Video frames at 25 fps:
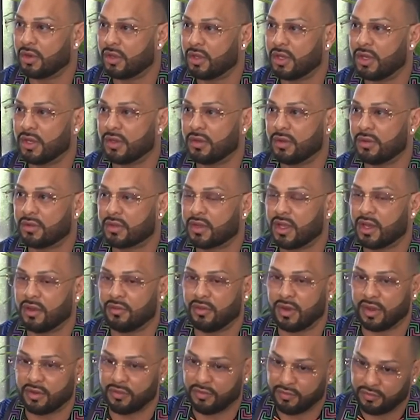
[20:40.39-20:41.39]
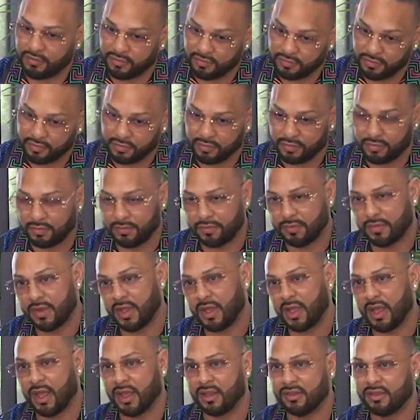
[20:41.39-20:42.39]
You know, I was kind of like
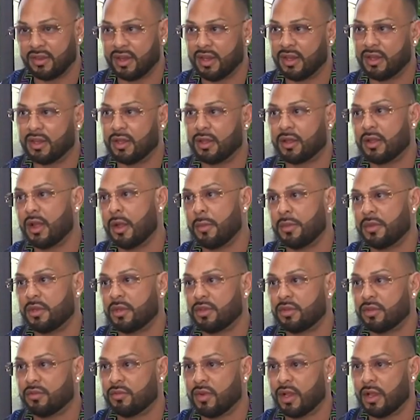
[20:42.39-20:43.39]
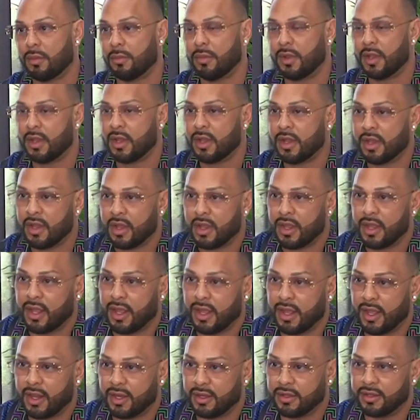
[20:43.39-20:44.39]
exiting the competition realm,
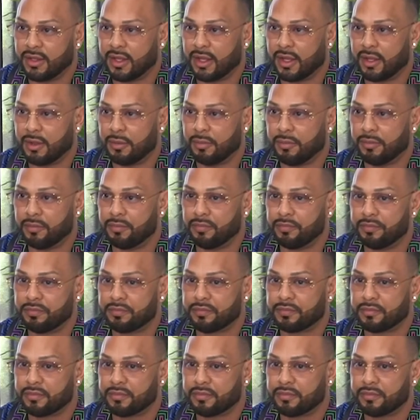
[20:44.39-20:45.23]
and um,